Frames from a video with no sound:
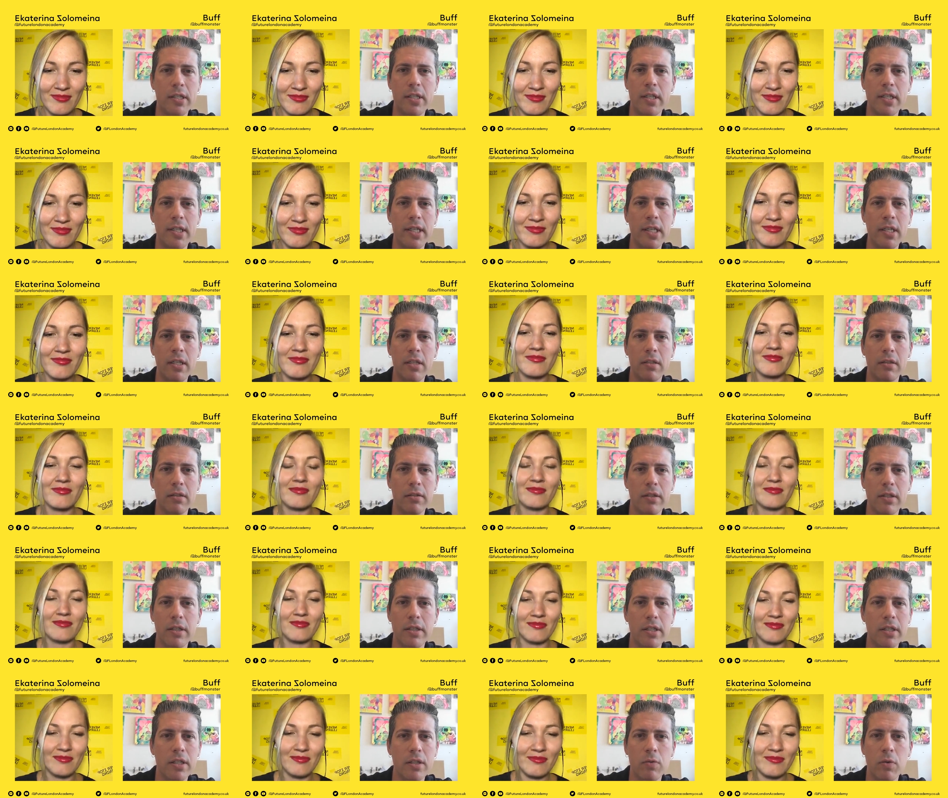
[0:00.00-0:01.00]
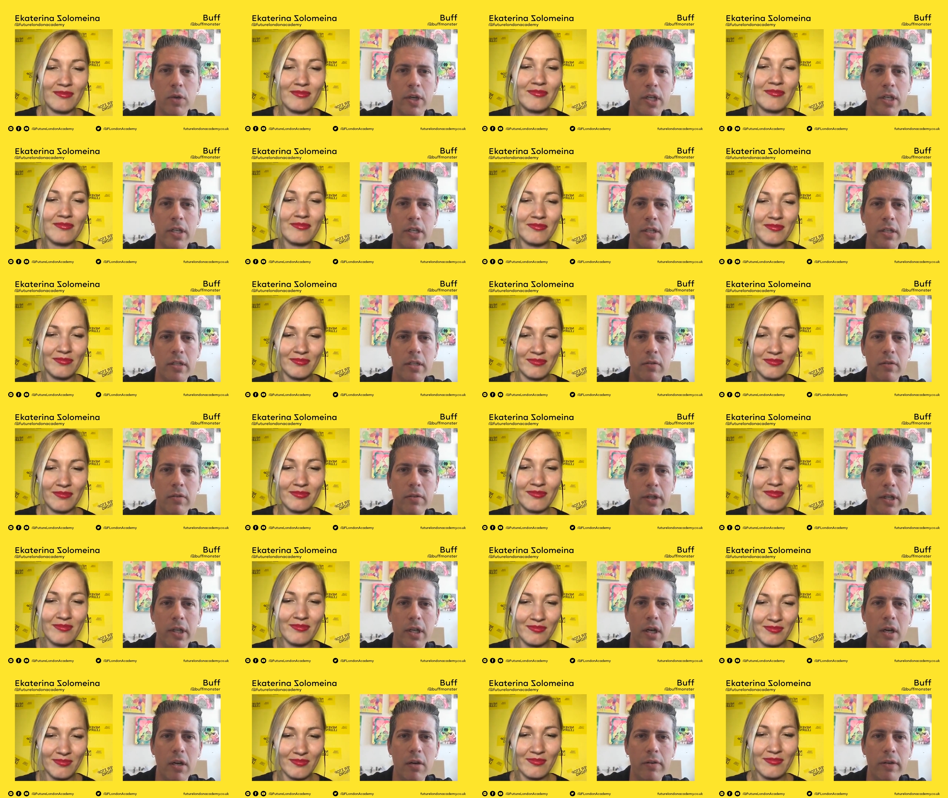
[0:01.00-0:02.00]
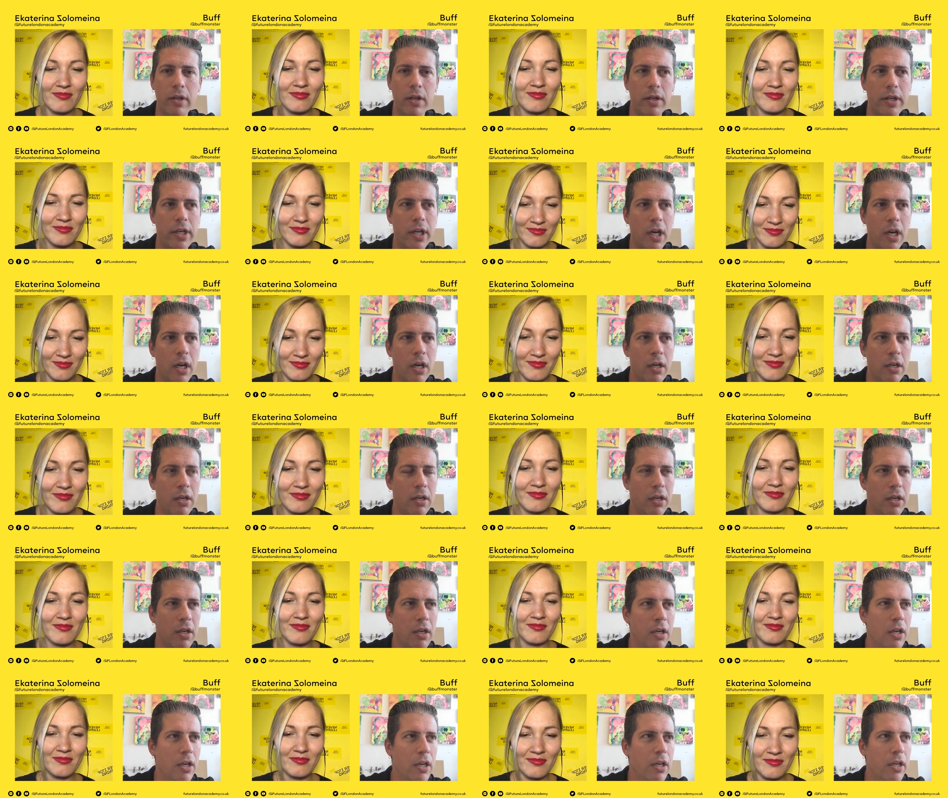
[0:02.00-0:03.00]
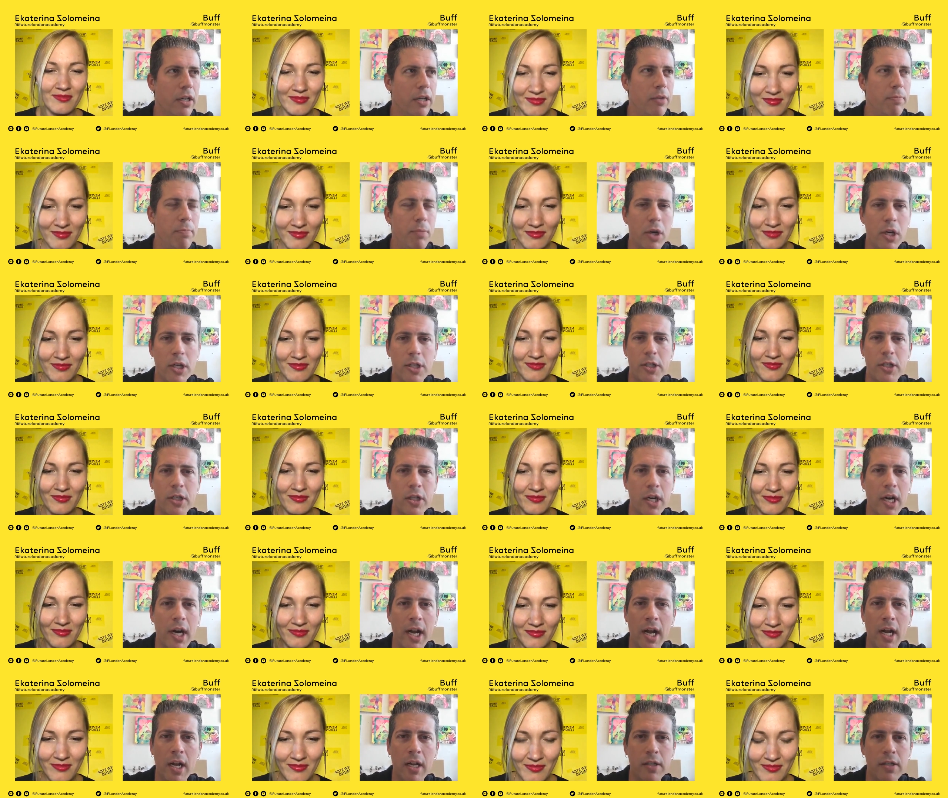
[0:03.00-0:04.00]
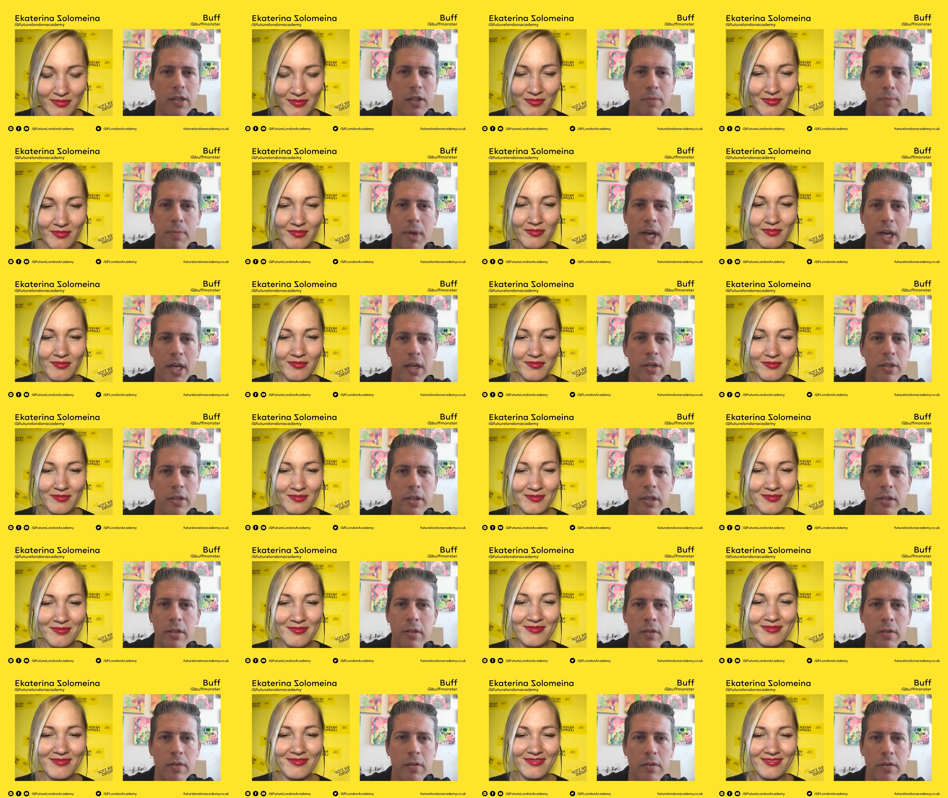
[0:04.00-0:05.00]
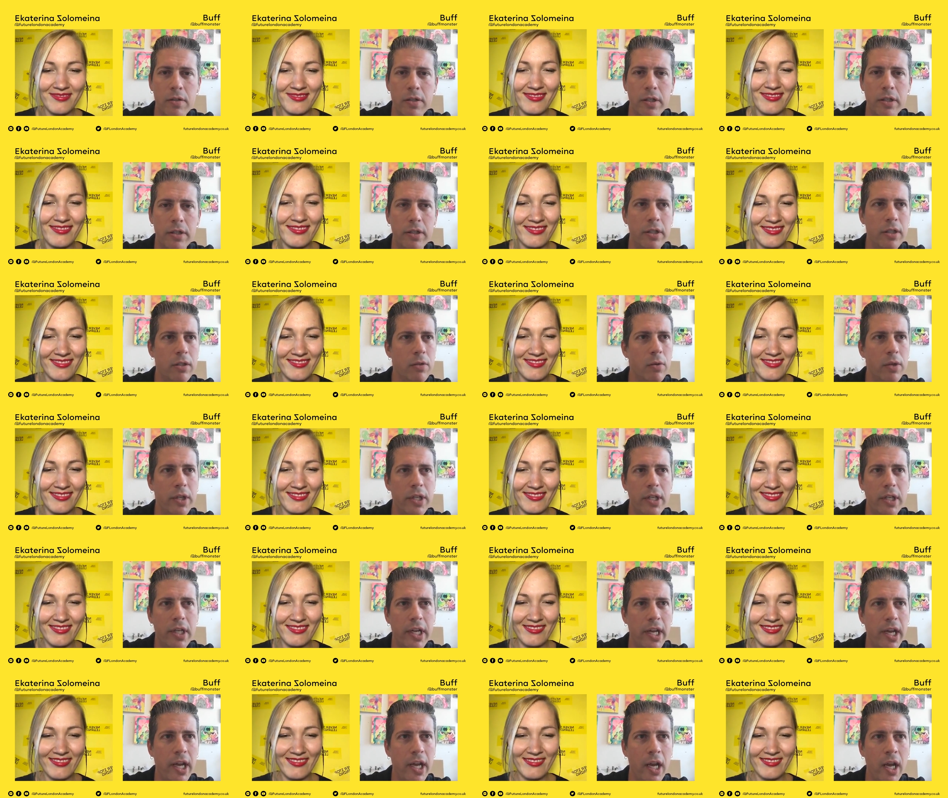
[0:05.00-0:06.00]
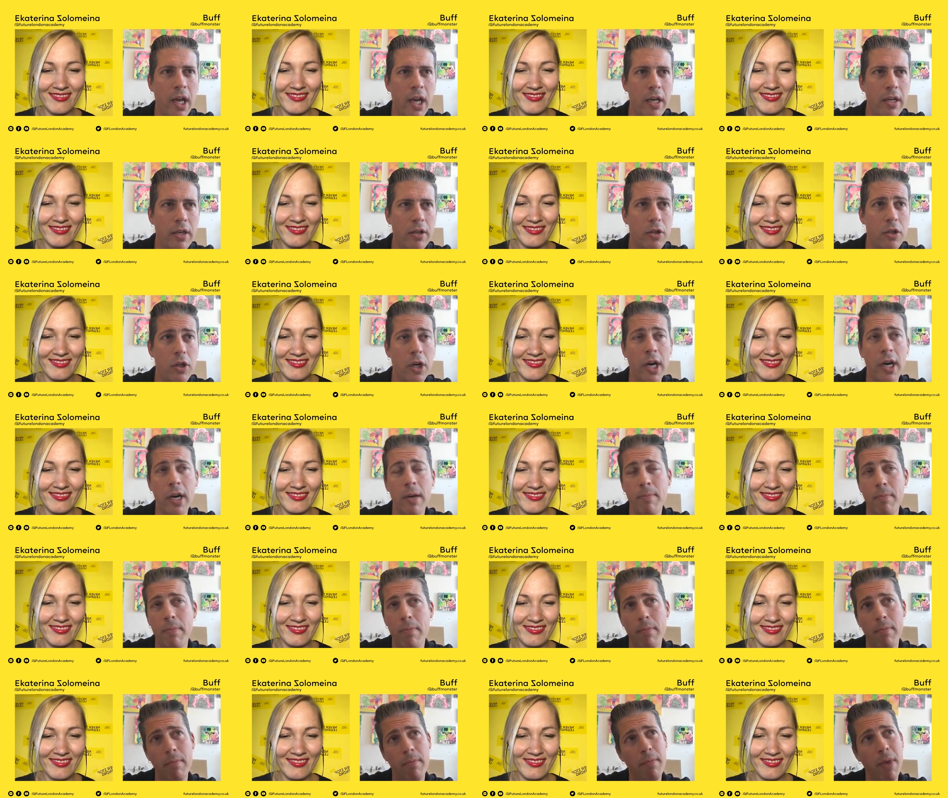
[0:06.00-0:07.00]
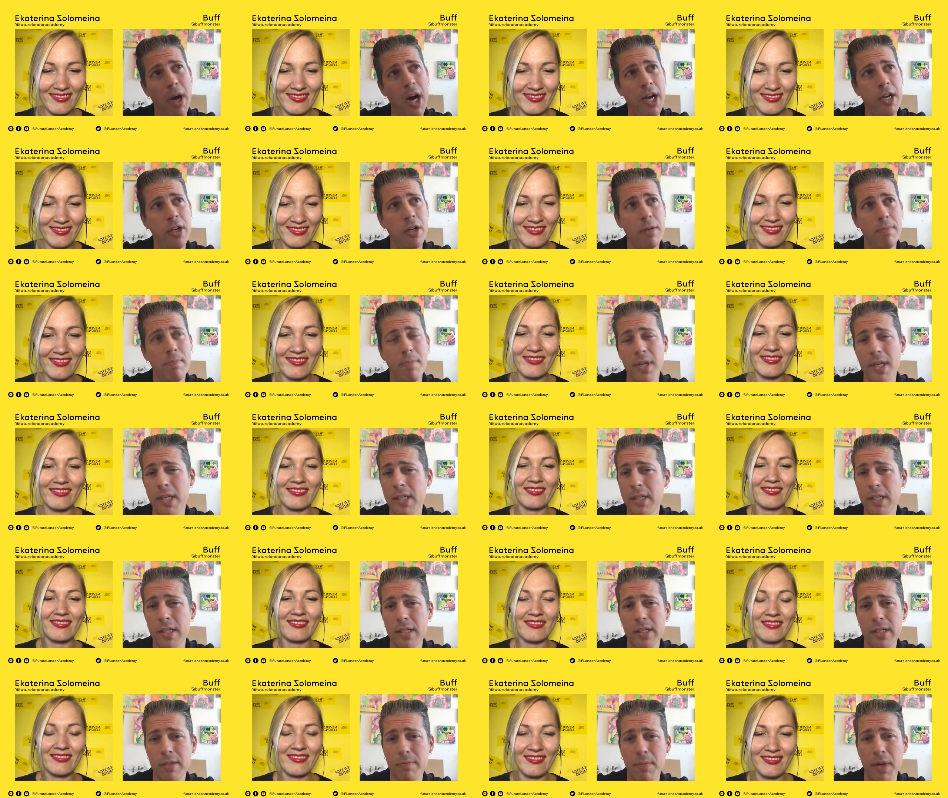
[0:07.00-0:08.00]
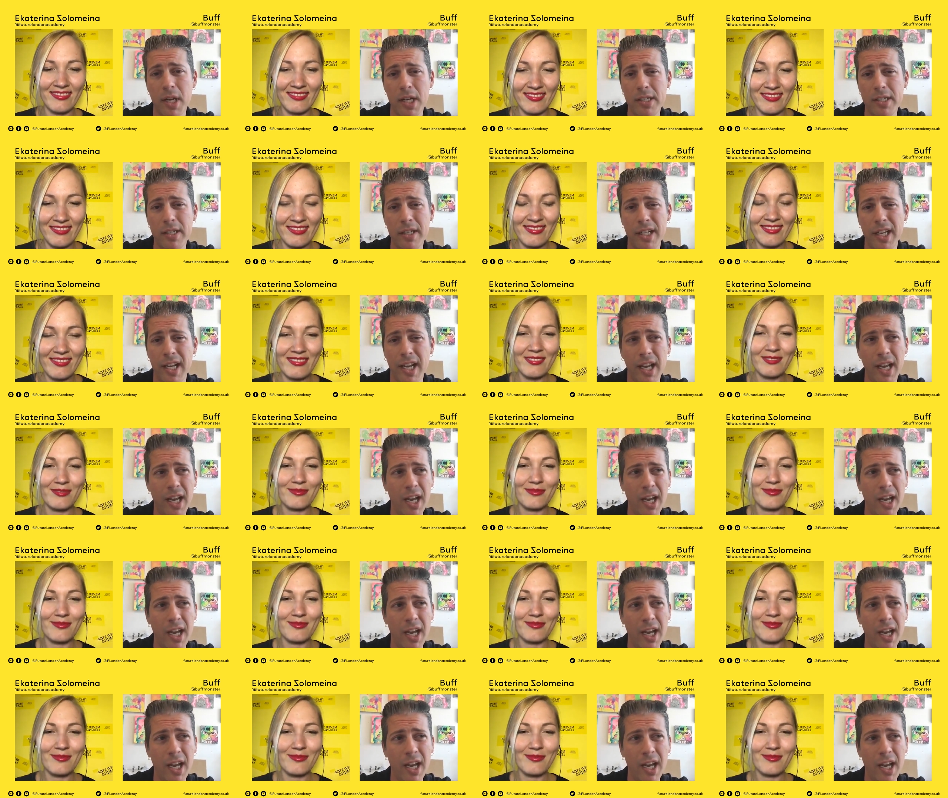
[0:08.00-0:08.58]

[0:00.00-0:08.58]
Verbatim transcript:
Speaker 1: This is the deal. This is what you do. You know, you're young, you bust your ass, you pay your dues, you do what you can, you try to mind your business as best